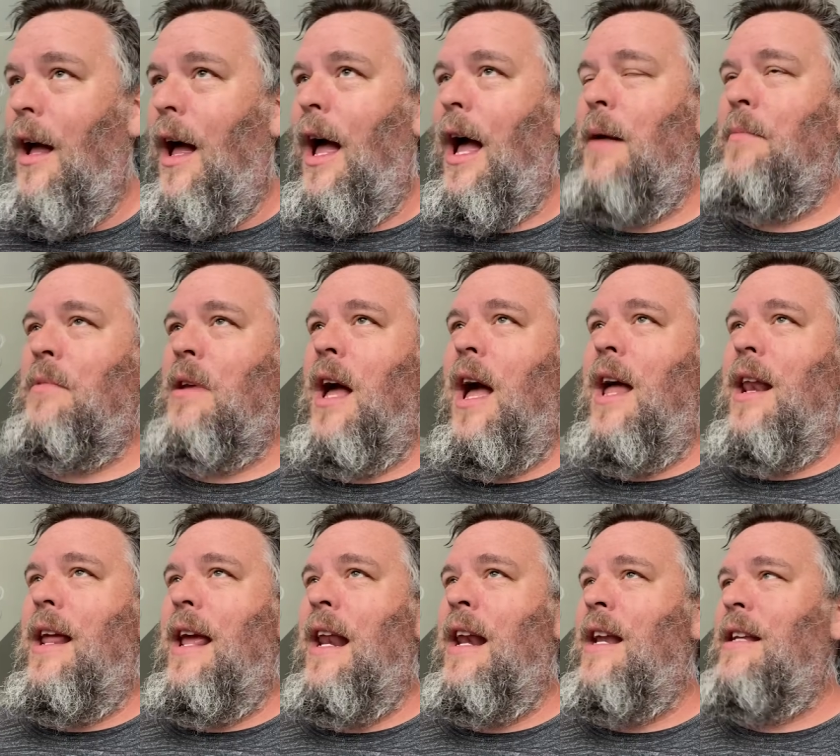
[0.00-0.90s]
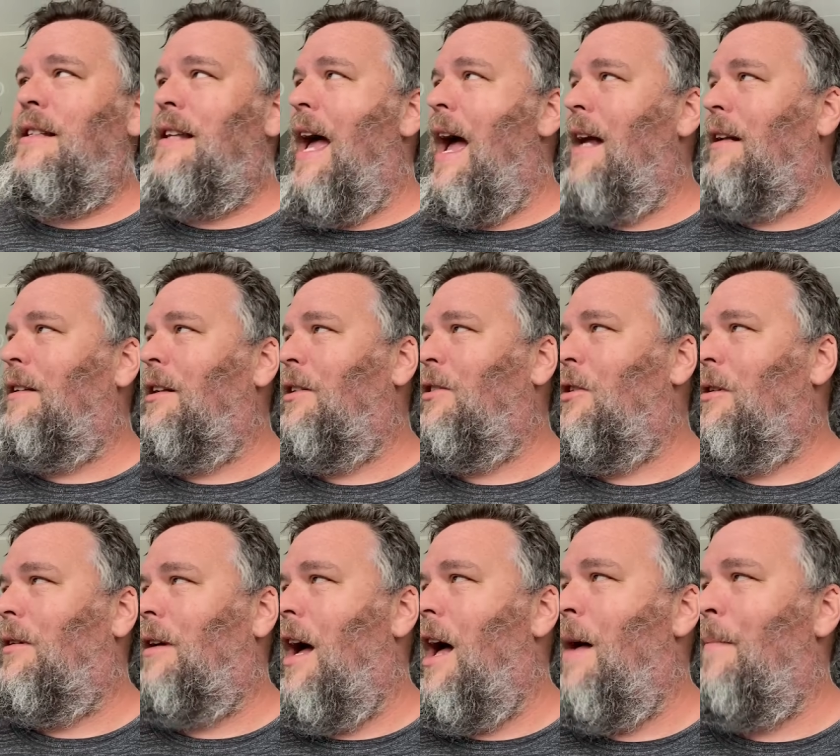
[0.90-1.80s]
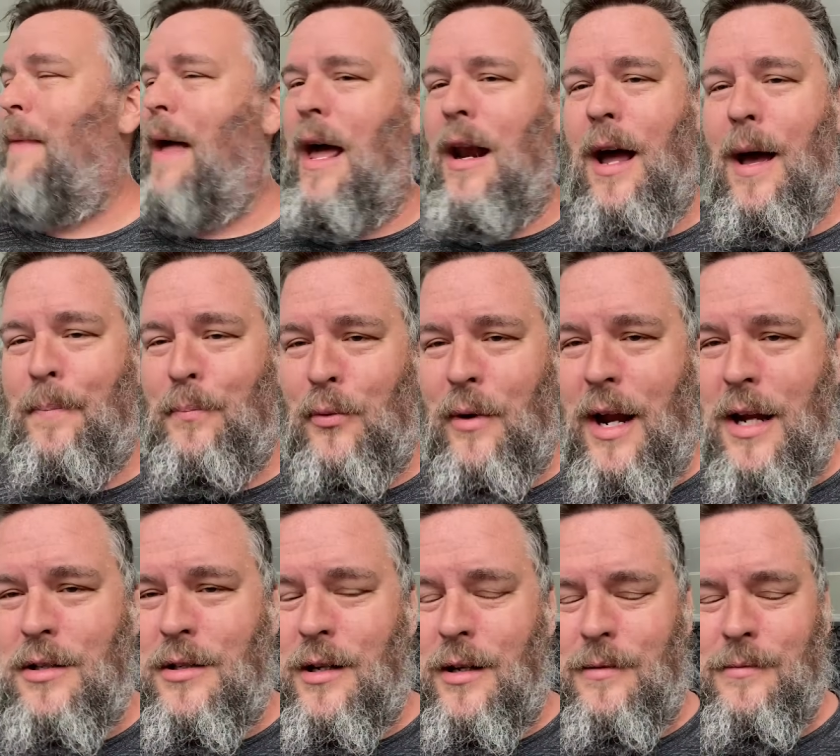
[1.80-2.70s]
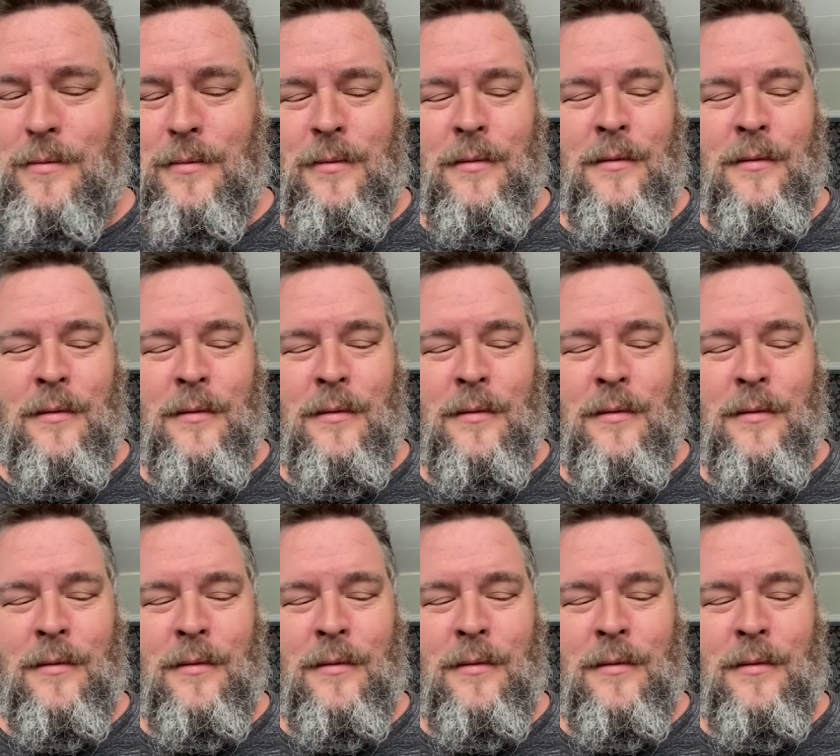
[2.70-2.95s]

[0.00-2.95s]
I'm not in a tactical combat operation.